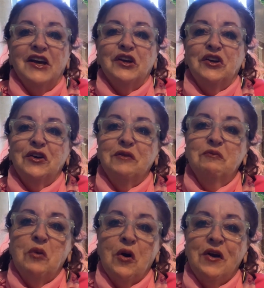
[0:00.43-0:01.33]
Good
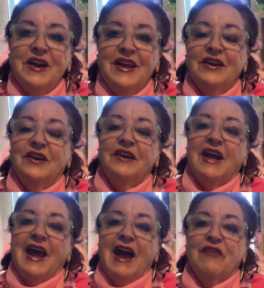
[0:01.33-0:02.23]
morning, good
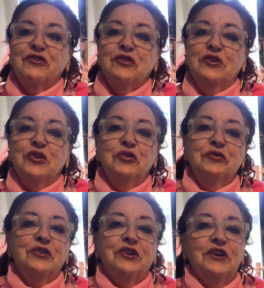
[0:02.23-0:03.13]

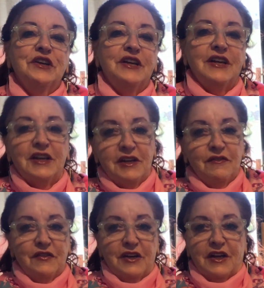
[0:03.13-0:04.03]
afternoon, good
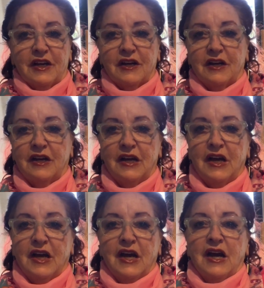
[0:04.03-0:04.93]
evening,
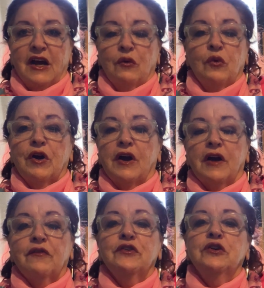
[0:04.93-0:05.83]

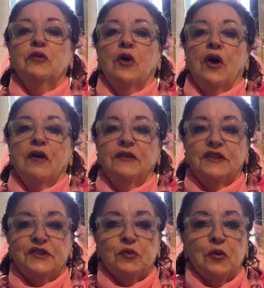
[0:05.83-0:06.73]
wherever you are in
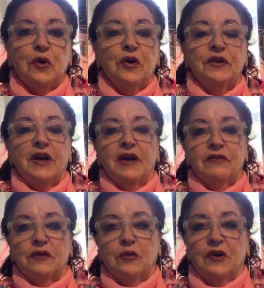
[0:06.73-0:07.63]
this world,
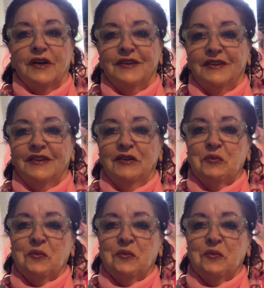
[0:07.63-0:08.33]
everyone.